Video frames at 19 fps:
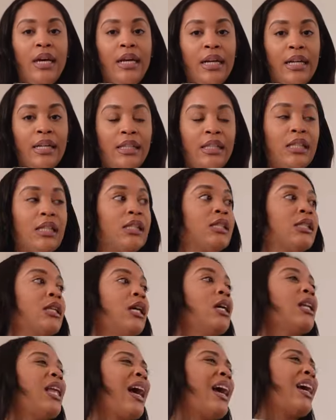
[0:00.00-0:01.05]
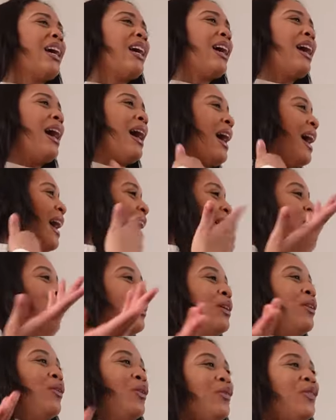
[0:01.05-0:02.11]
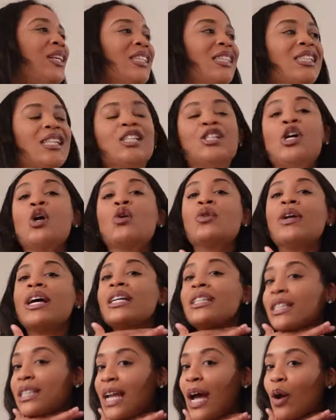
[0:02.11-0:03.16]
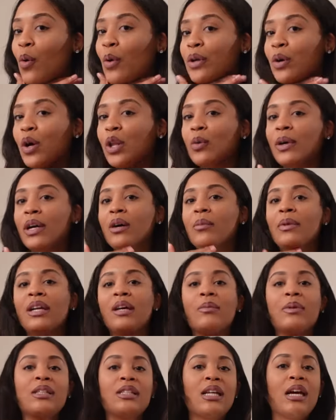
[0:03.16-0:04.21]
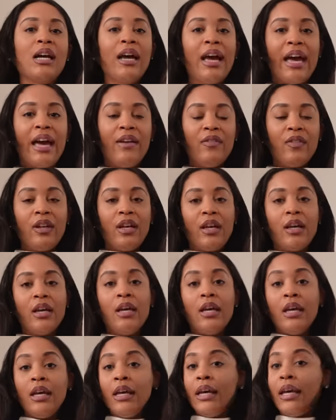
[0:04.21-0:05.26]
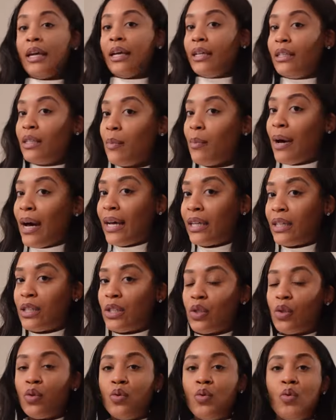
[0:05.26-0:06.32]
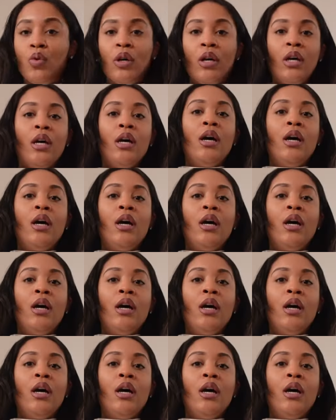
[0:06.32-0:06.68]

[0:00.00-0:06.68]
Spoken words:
This is like, I don't know if this is a turtleneck because it's not going all the way up my neck, but it's like a half neck. It is a bodysuit.